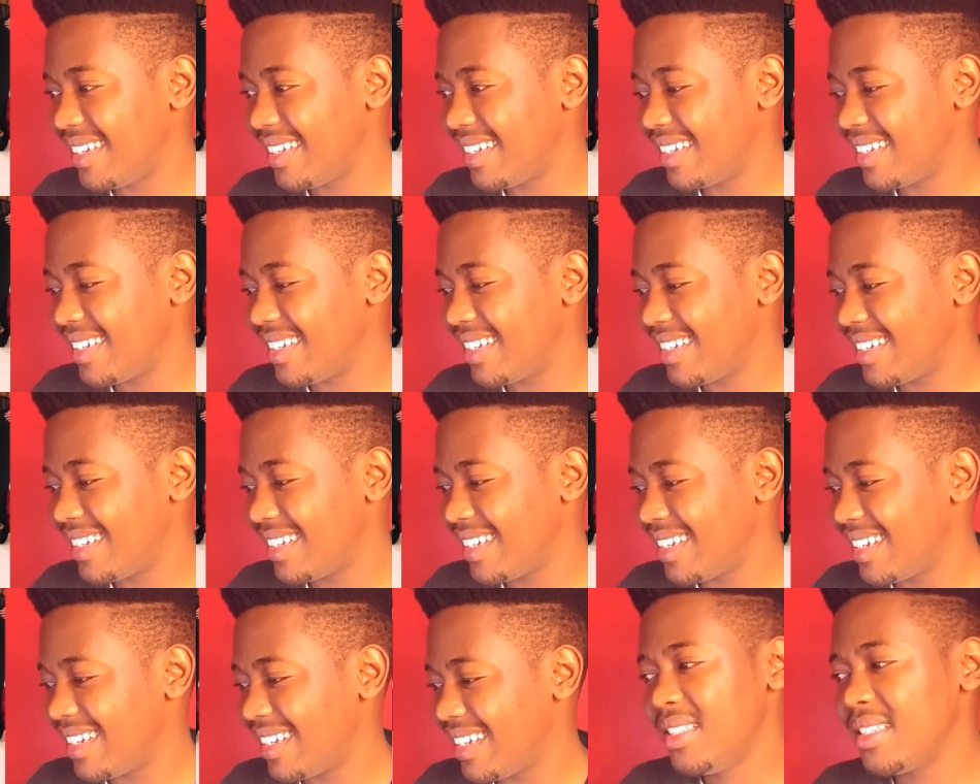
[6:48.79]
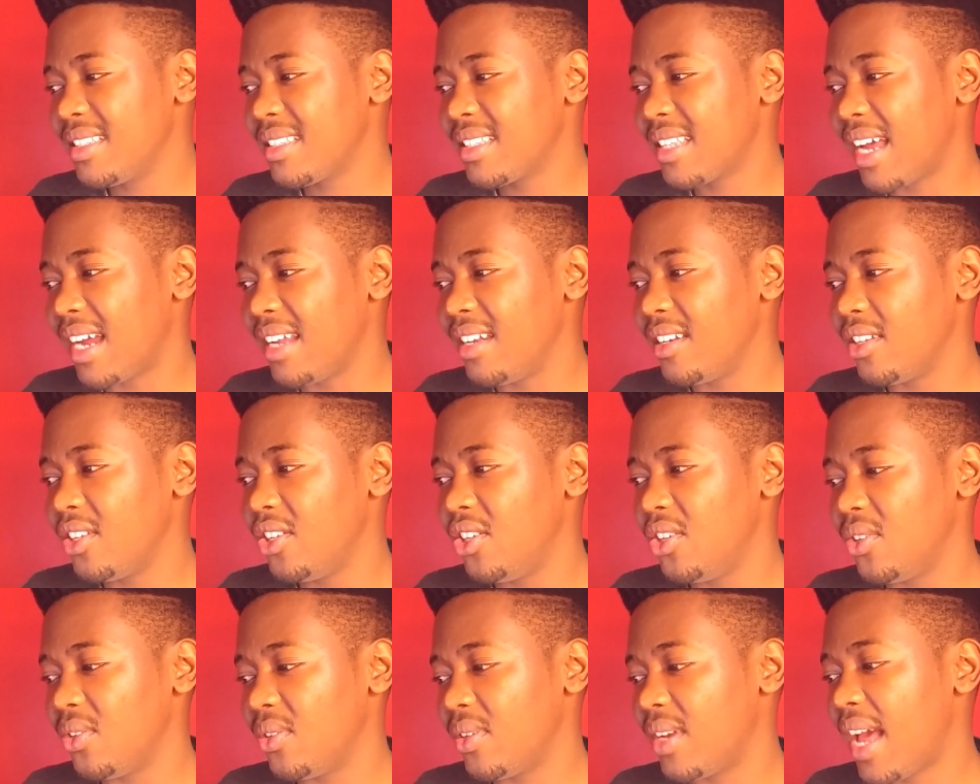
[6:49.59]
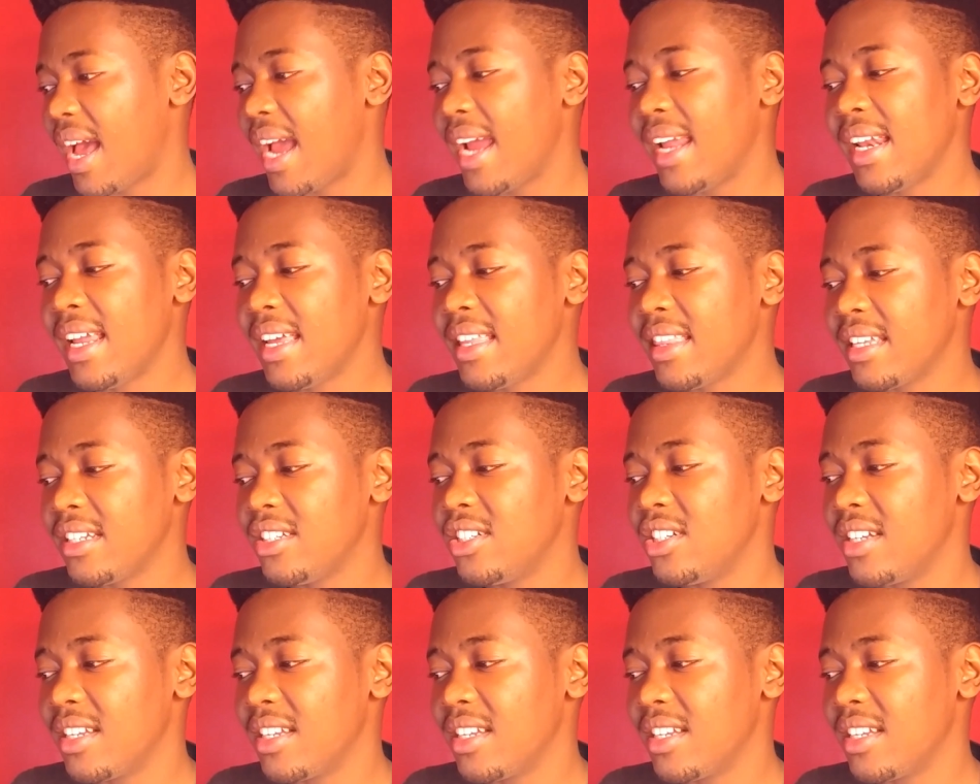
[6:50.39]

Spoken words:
I mean, this is kind of cute.